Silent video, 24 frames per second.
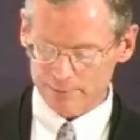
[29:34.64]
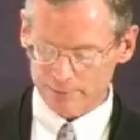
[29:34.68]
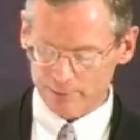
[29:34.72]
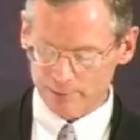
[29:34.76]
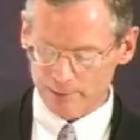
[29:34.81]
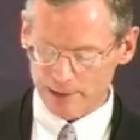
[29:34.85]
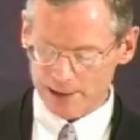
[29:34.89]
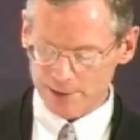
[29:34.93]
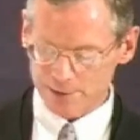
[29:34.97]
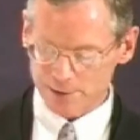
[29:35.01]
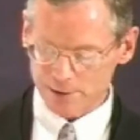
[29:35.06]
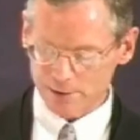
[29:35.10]

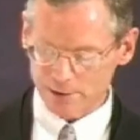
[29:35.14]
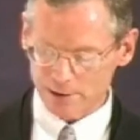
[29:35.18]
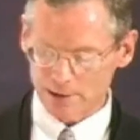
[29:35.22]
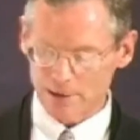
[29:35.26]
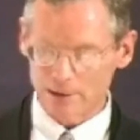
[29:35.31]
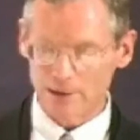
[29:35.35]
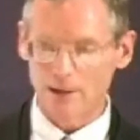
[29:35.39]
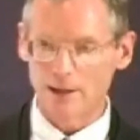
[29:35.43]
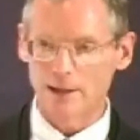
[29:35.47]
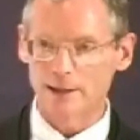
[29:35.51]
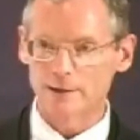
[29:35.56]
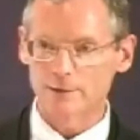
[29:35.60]
information on
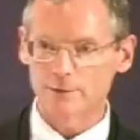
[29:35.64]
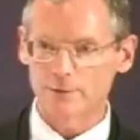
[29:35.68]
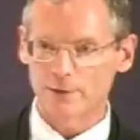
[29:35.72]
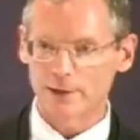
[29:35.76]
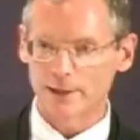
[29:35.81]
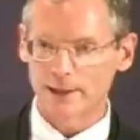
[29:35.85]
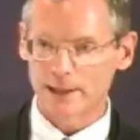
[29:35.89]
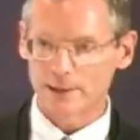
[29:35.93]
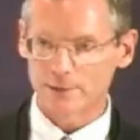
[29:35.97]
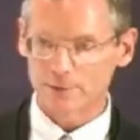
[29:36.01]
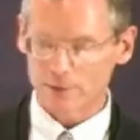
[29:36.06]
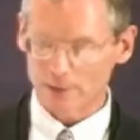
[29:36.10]
clients'
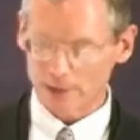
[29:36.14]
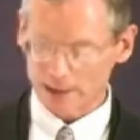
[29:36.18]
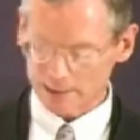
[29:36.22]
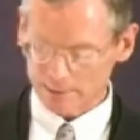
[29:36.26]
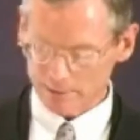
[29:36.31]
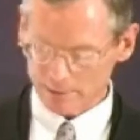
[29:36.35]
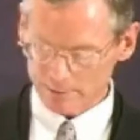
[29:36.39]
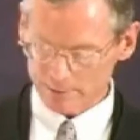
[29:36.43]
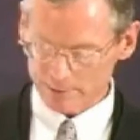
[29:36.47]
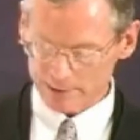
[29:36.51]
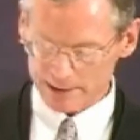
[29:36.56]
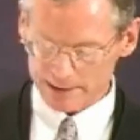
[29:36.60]
financial
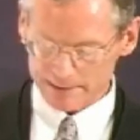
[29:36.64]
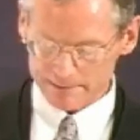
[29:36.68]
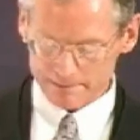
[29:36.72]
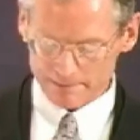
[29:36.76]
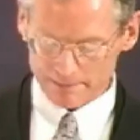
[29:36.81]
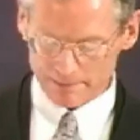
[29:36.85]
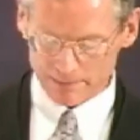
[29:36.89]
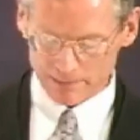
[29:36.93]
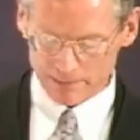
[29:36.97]
activity.